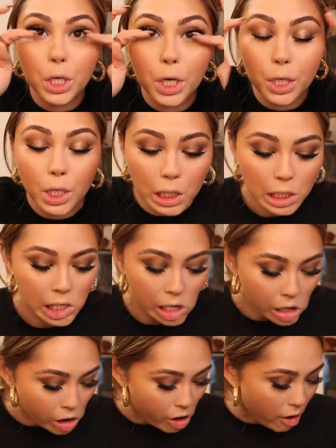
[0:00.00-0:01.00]
good.
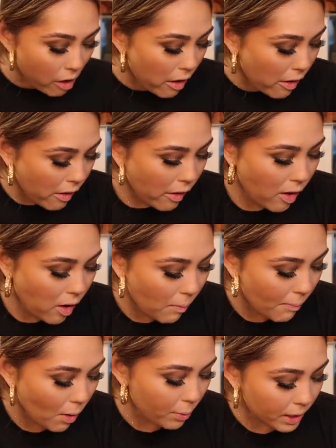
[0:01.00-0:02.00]

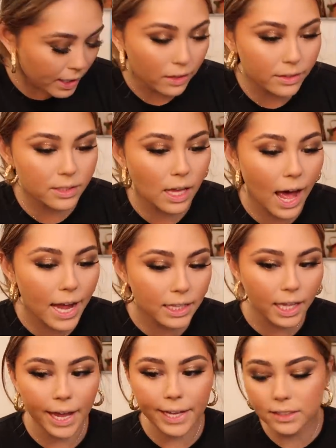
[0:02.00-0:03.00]
What else?
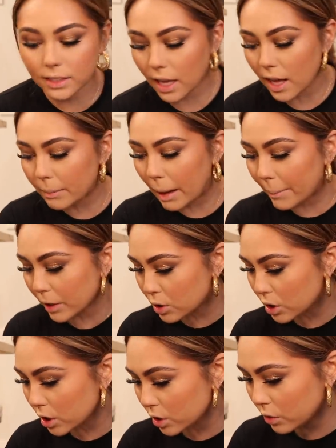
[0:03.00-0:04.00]
Highlight. I'm
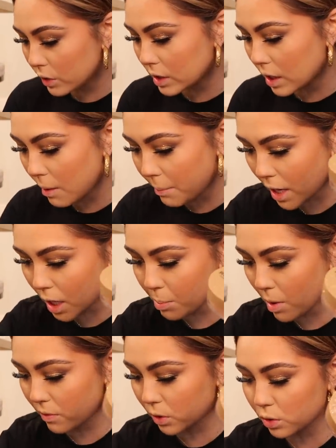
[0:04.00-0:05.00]
actually gonna use the
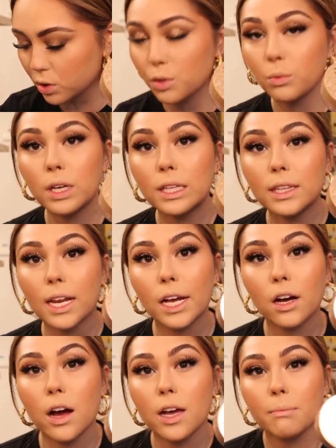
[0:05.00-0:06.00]
Makeup Revolution one that I
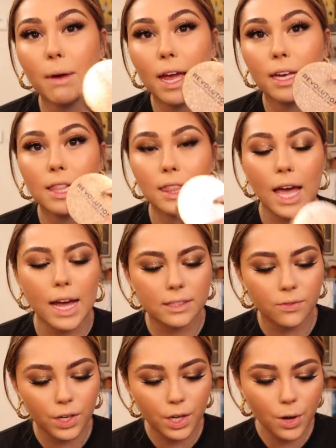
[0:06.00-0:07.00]
got in my
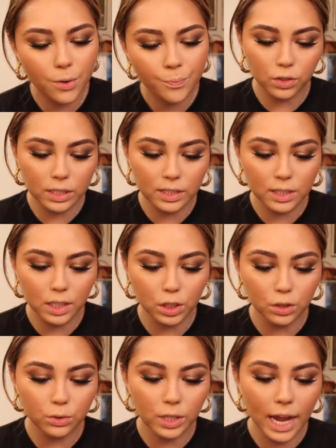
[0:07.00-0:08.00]
last video. So this is the
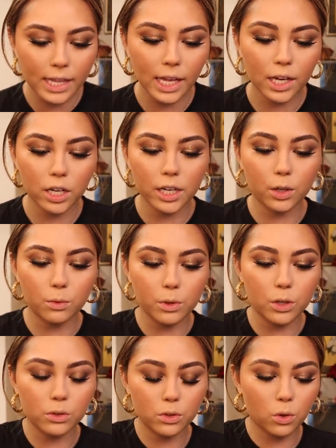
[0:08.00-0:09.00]
loose highlighter in
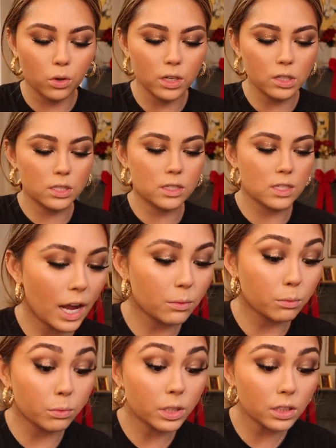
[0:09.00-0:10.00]
Rose Quartz. I
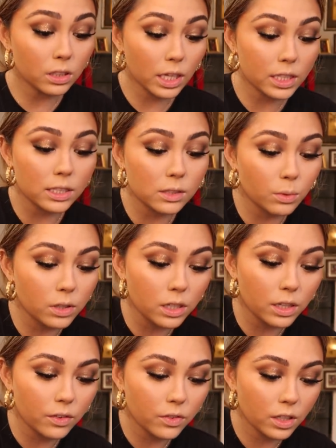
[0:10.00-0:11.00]
really like this one,
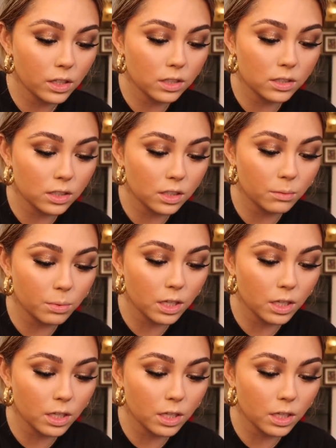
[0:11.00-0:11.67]
and I feel like it's gonna